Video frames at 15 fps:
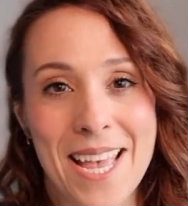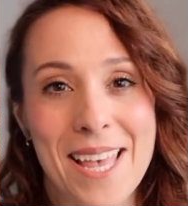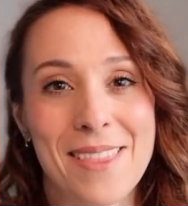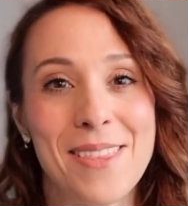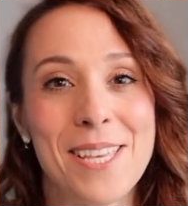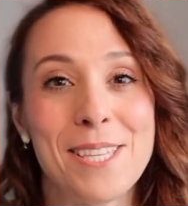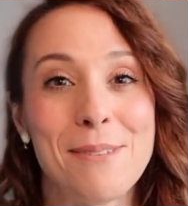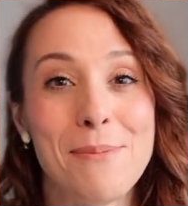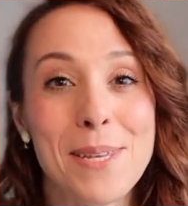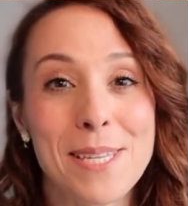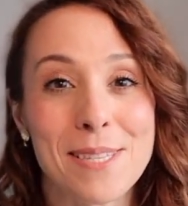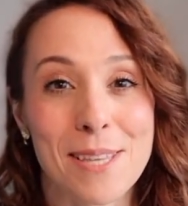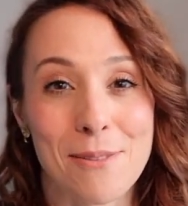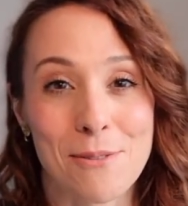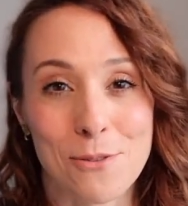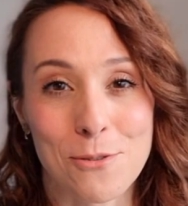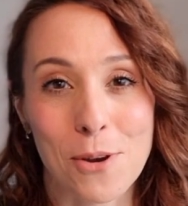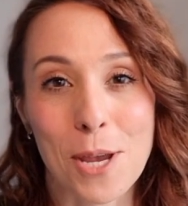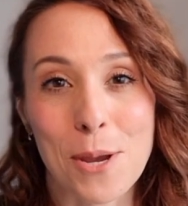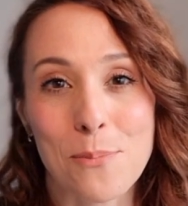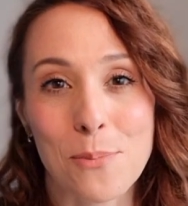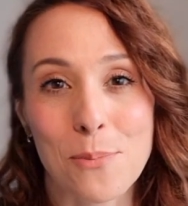This means that the
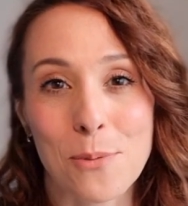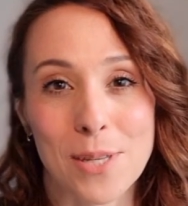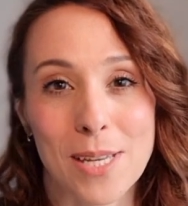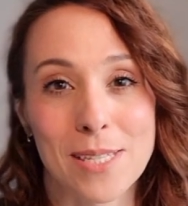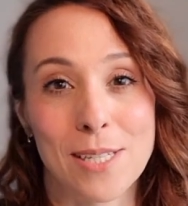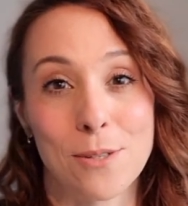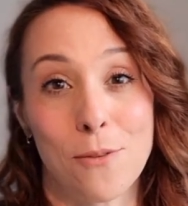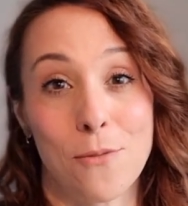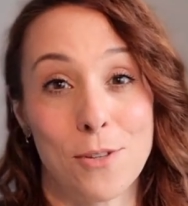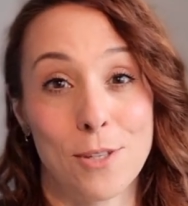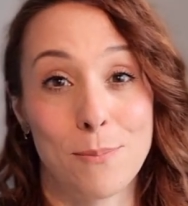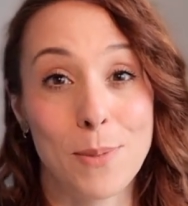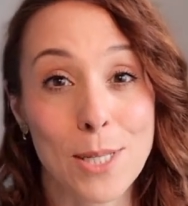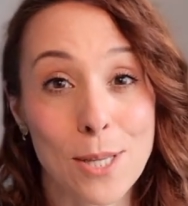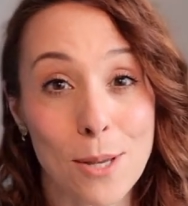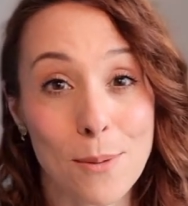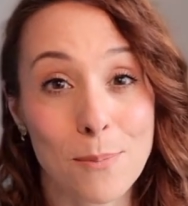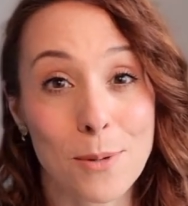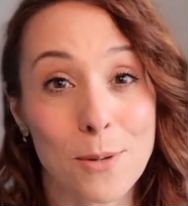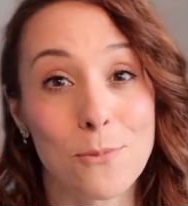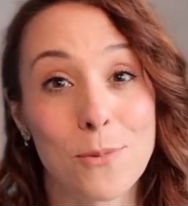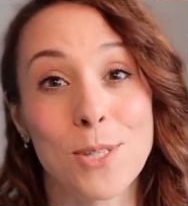drying process is often speeded up,
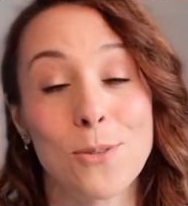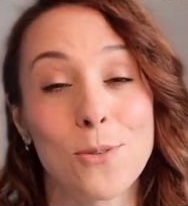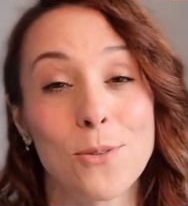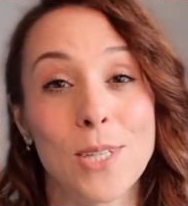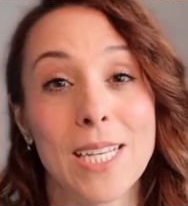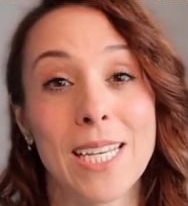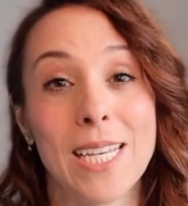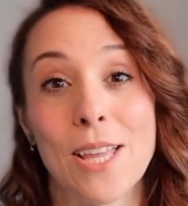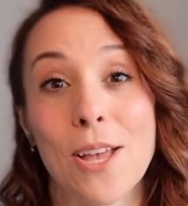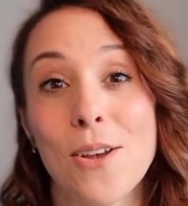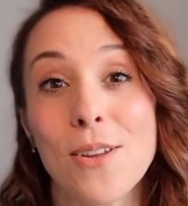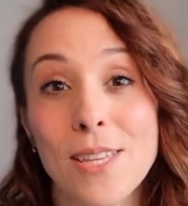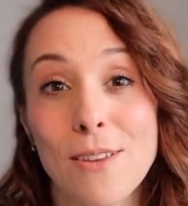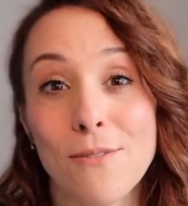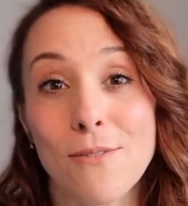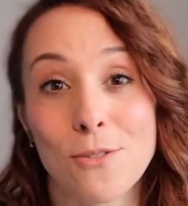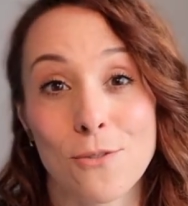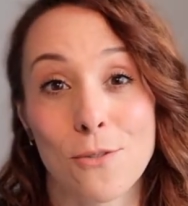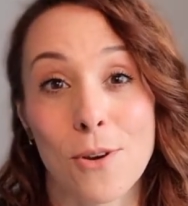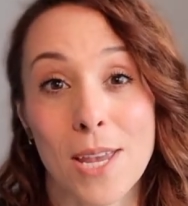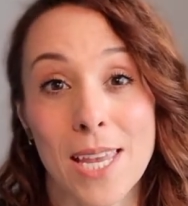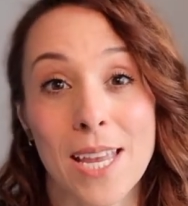resulting in uneven
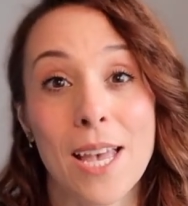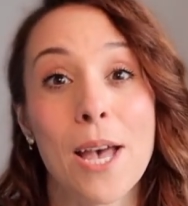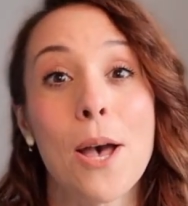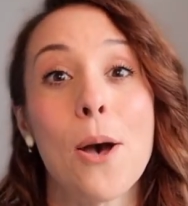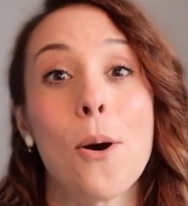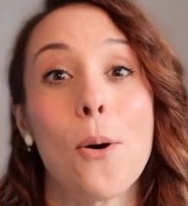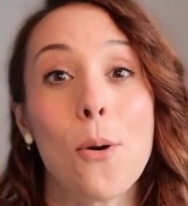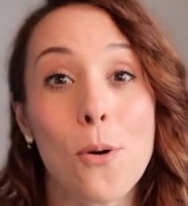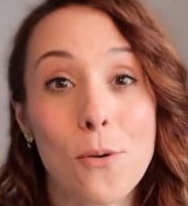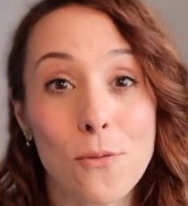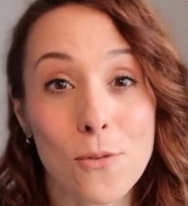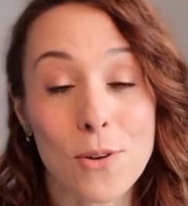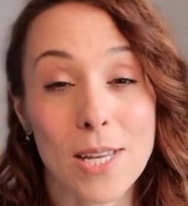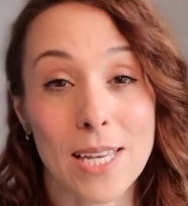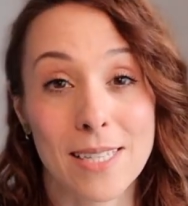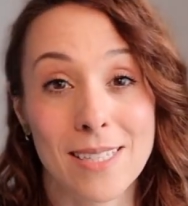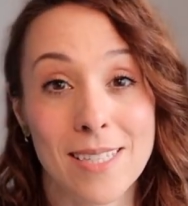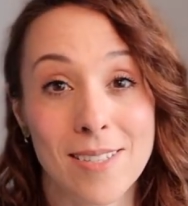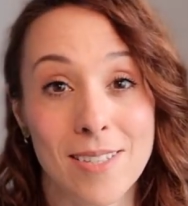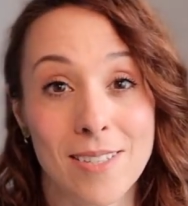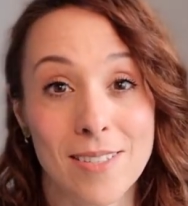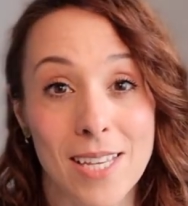drying, overly
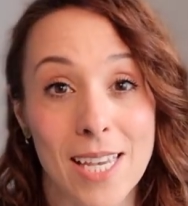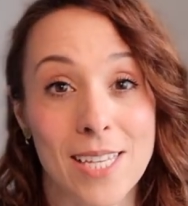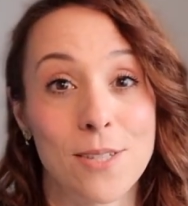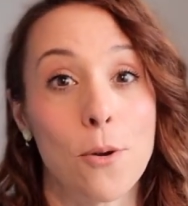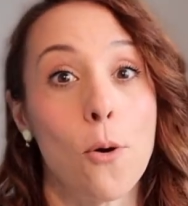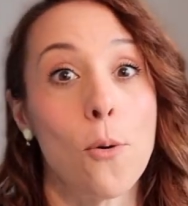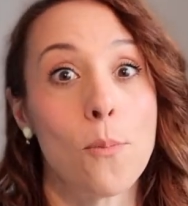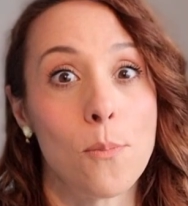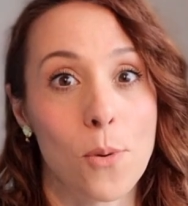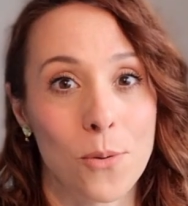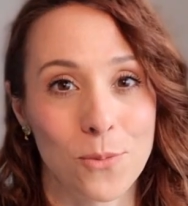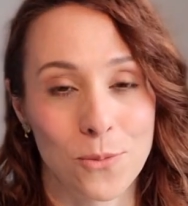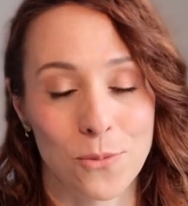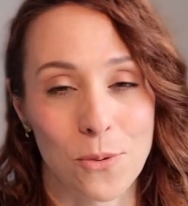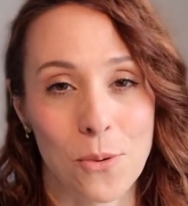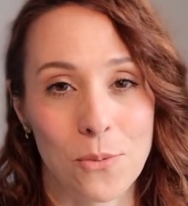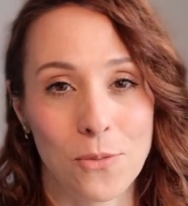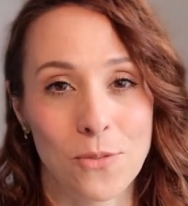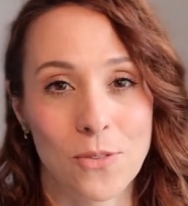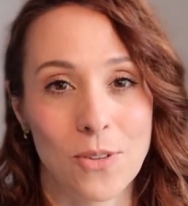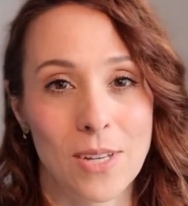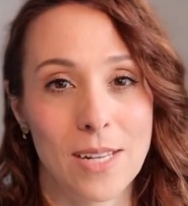acidic taste, or mold
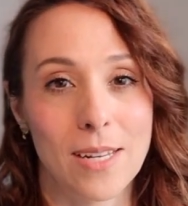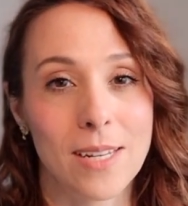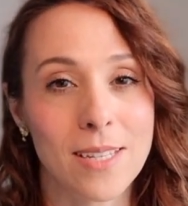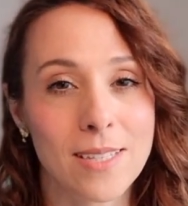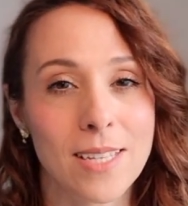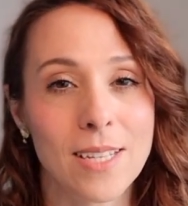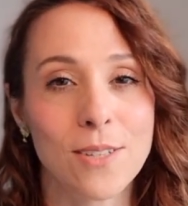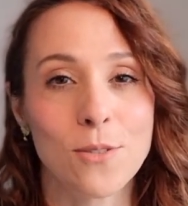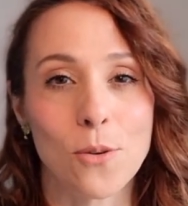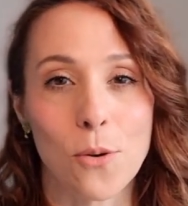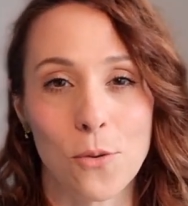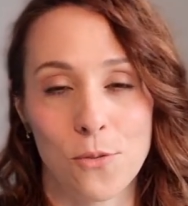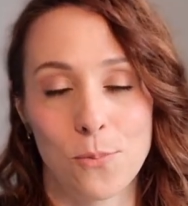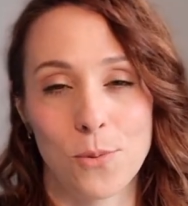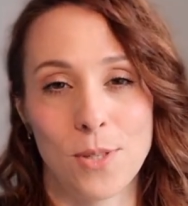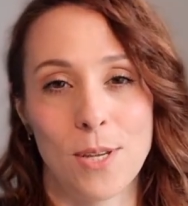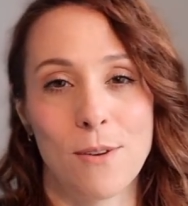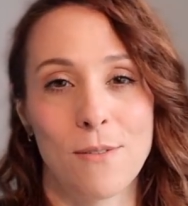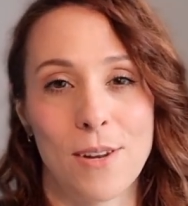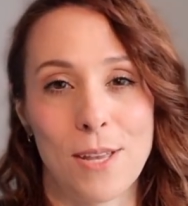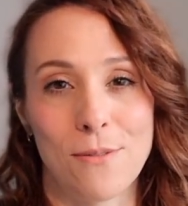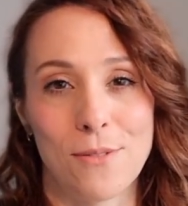growth, leading to off-putting
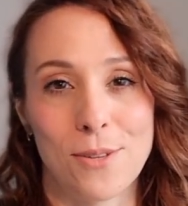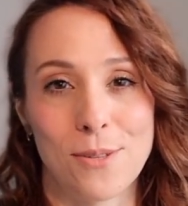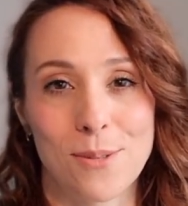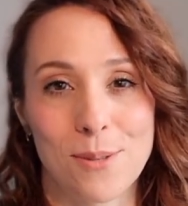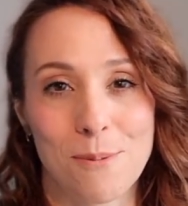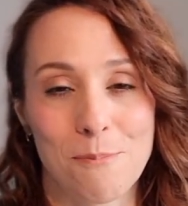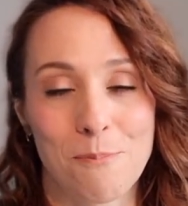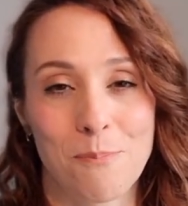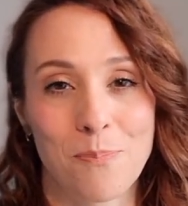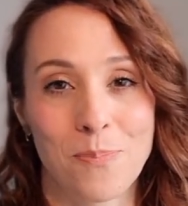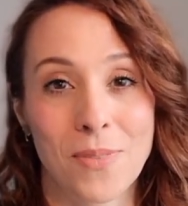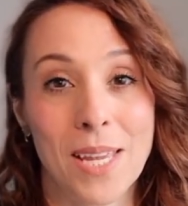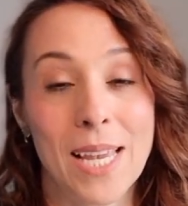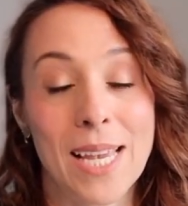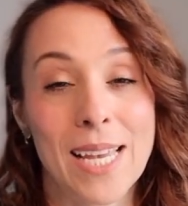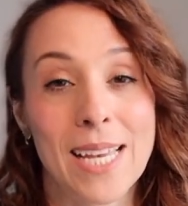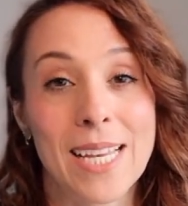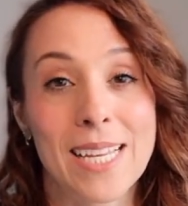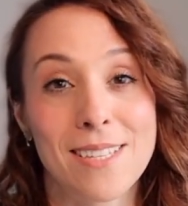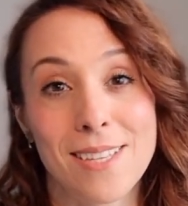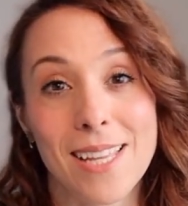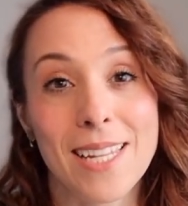flavors.
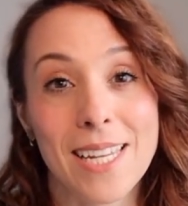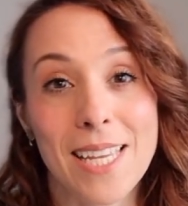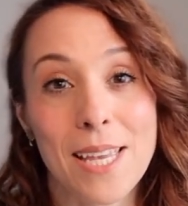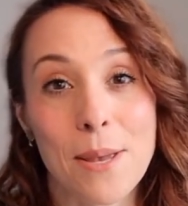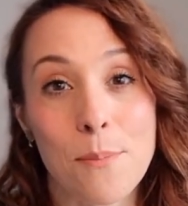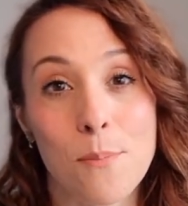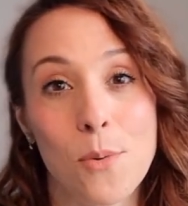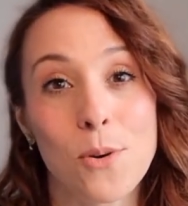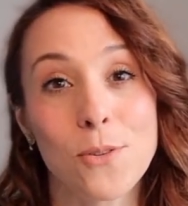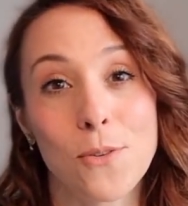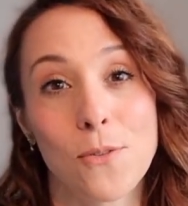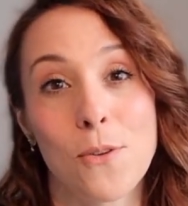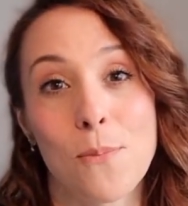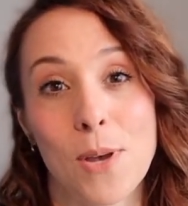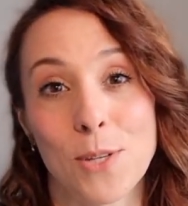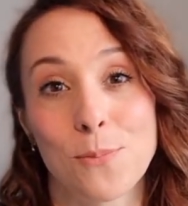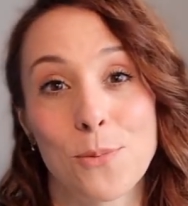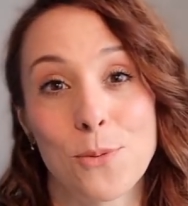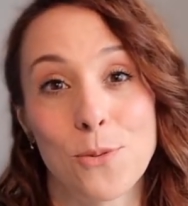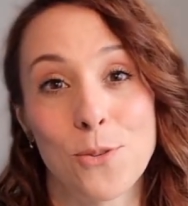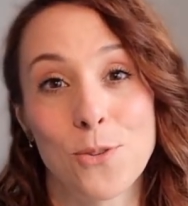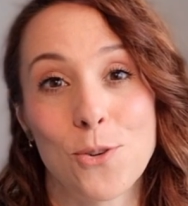Sadly, most of the
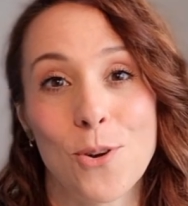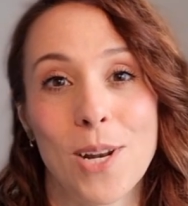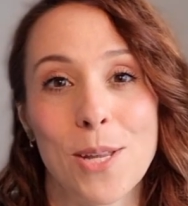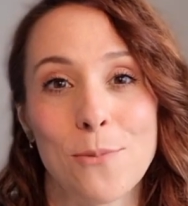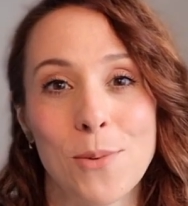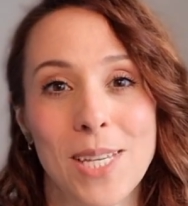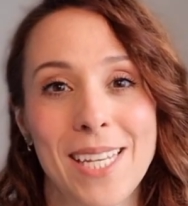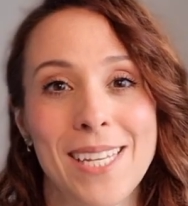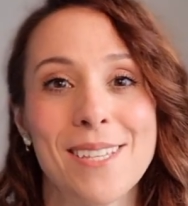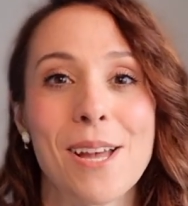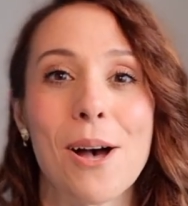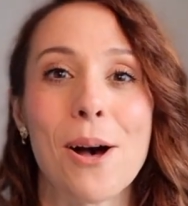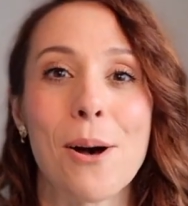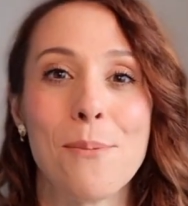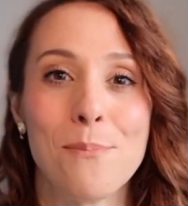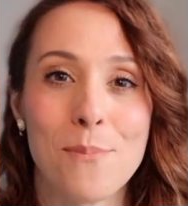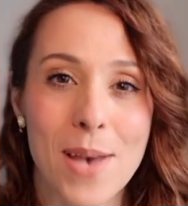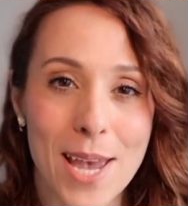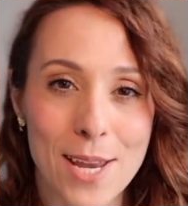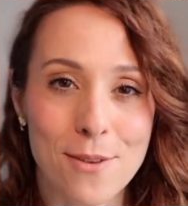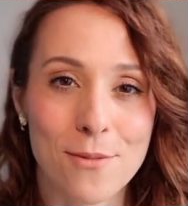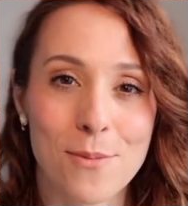mass-produced chocolate we eat are
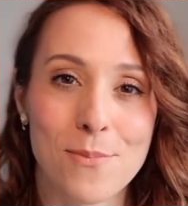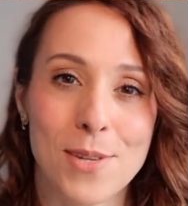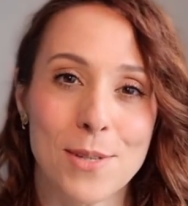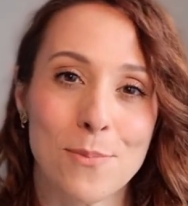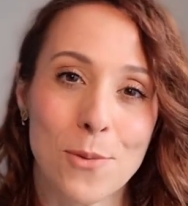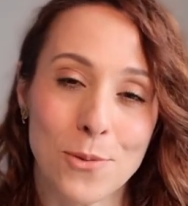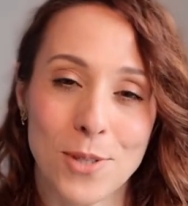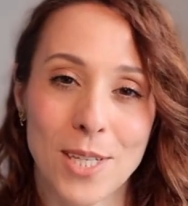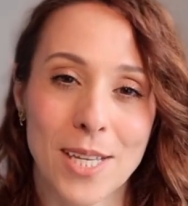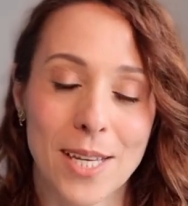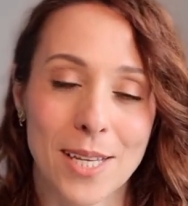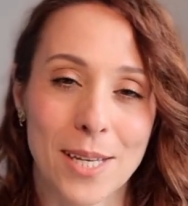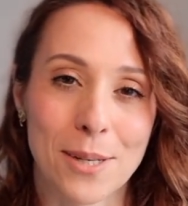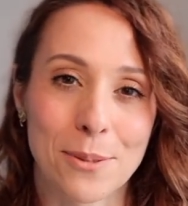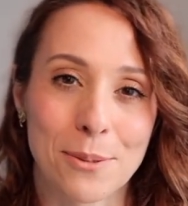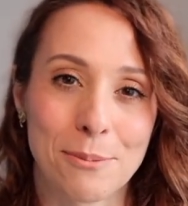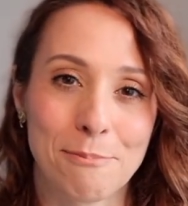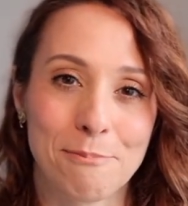made from this moldy cacao.